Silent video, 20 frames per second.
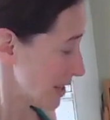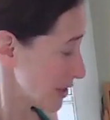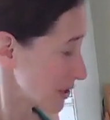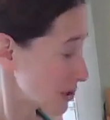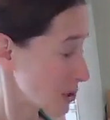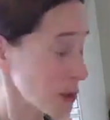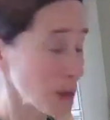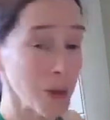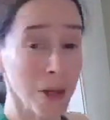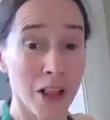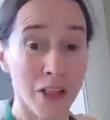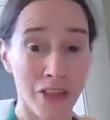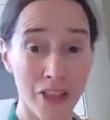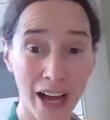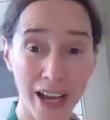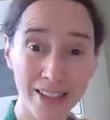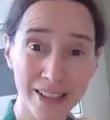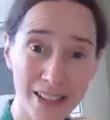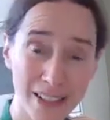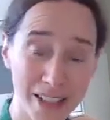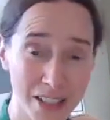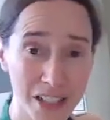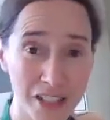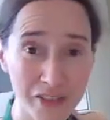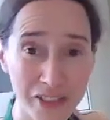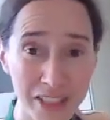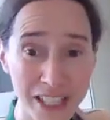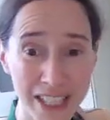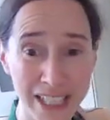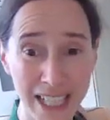So that's us
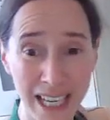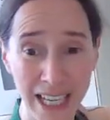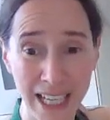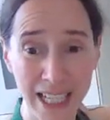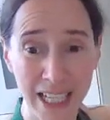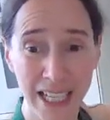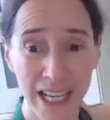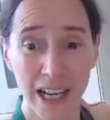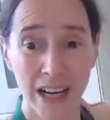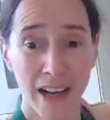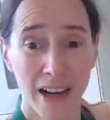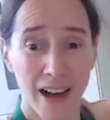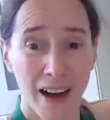for today.